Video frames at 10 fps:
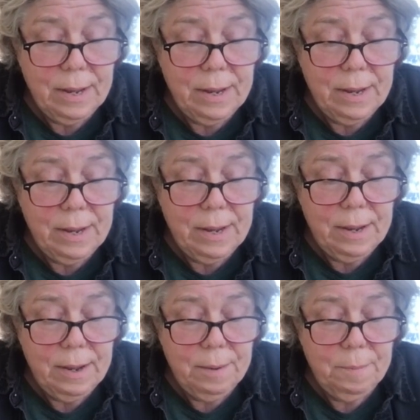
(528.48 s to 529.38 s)

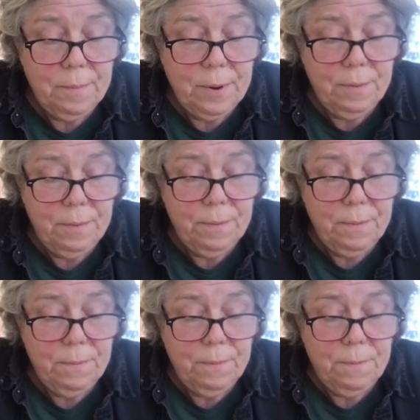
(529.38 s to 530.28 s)

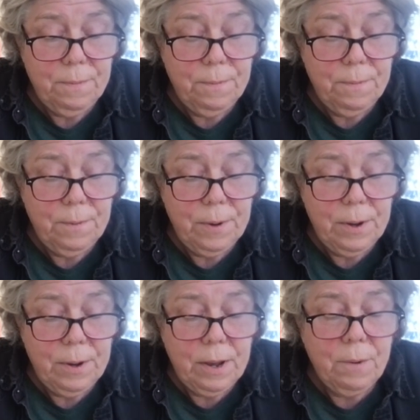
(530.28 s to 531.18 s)

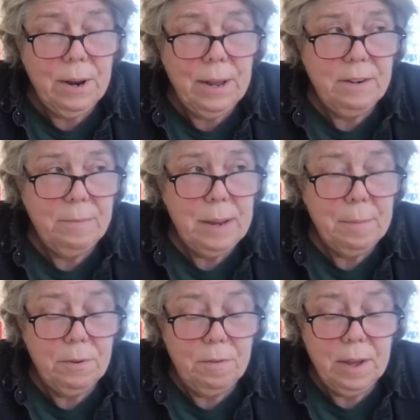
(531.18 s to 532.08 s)
I would like to be
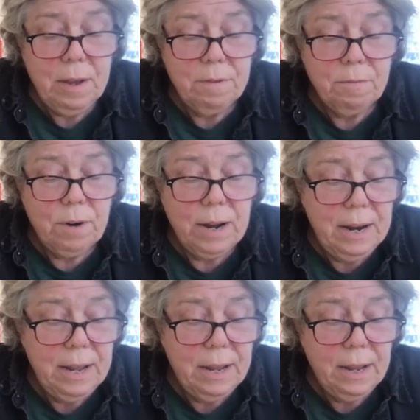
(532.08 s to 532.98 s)
able to think of a
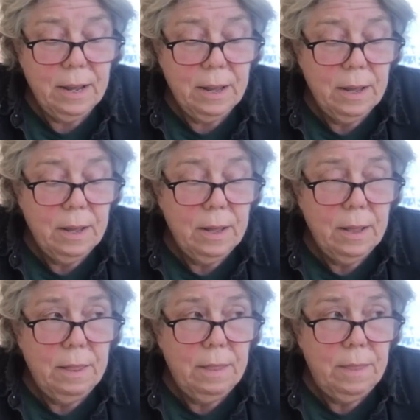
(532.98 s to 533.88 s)
writing
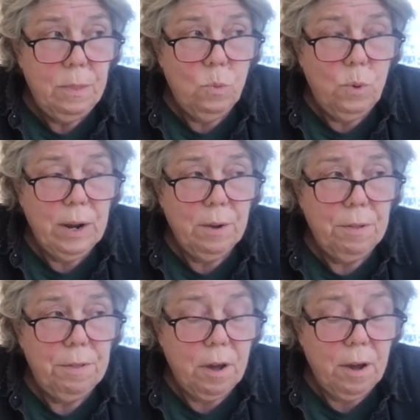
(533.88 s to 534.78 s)
where
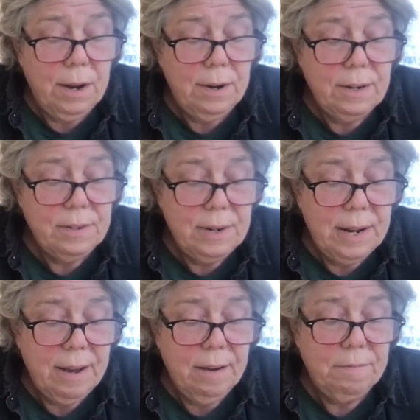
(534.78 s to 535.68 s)
thought doesn't
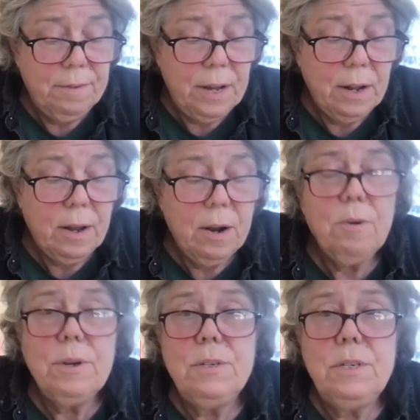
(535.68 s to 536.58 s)
have a
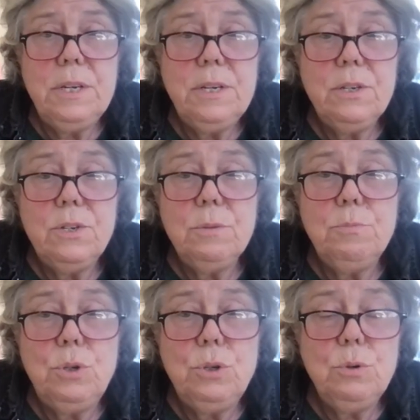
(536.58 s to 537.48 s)
currency to
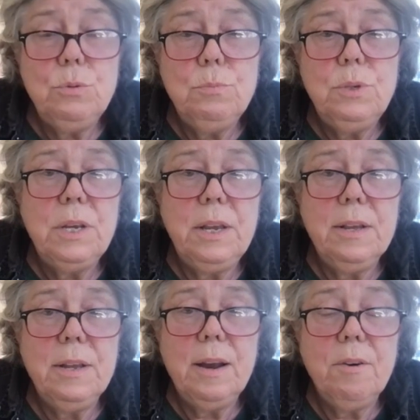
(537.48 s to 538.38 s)
subsume
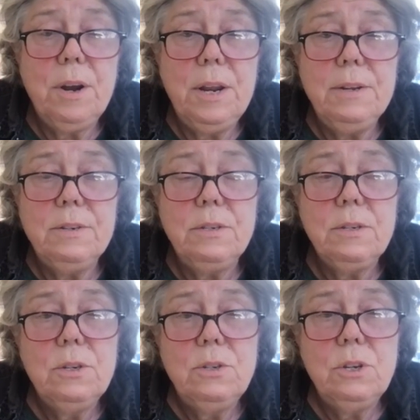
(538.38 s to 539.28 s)
singularities.
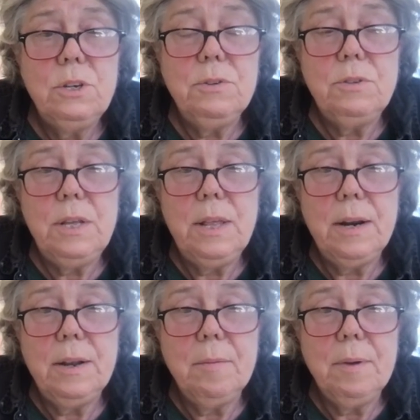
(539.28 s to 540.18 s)
So you'll see
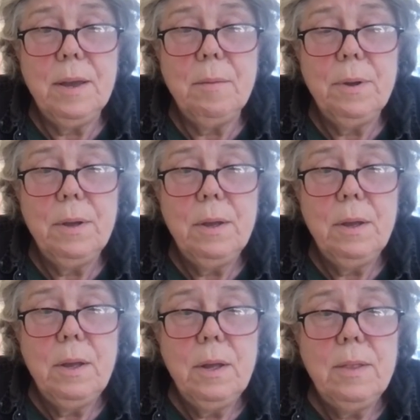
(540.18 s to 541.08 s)
that coming up.
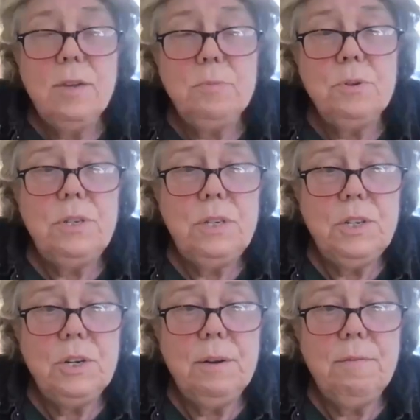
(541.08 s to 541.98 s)
The
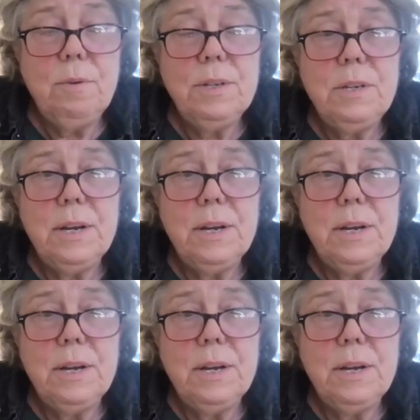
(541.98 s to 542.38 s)
precision of what's